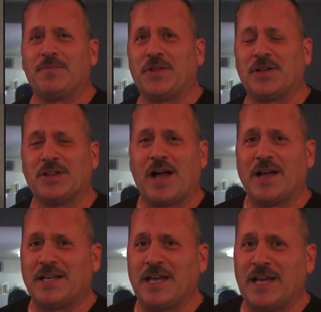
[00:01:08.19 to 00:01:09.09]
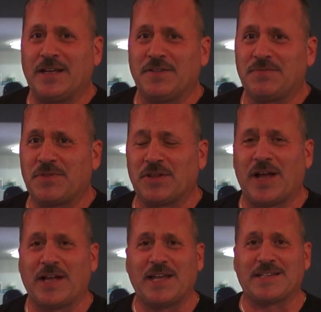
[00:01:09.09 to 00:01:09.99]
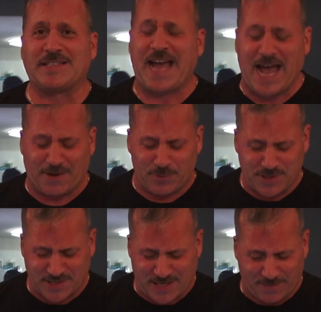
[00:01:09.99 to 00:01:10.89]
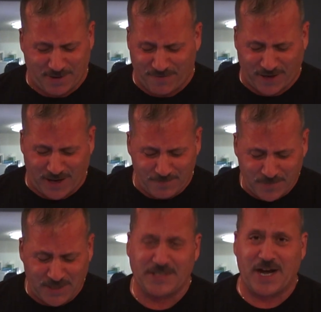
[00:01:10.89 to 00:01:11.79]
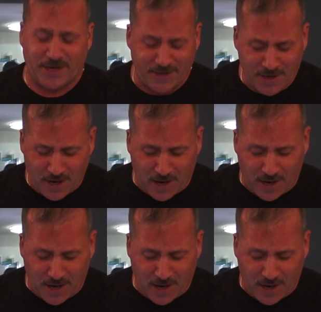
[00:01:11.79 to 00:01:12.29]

The Lion King. The Lion King's dad. What's his name? I forget. He died.